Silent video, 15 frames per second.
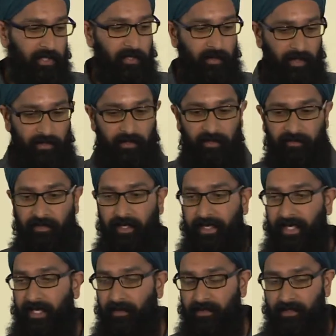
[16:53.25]
to our sort of
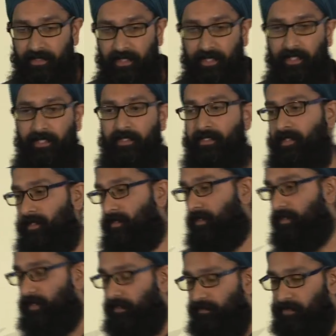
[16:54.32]
lighthouse cities
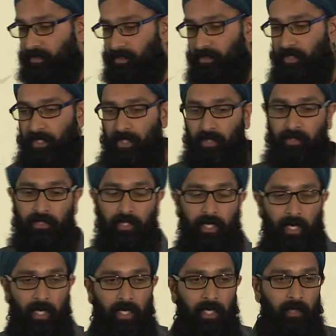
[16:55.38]
like San Francisco,
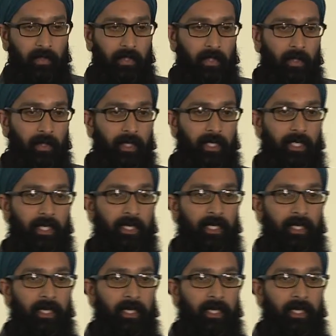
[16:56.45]
Chicago, New York,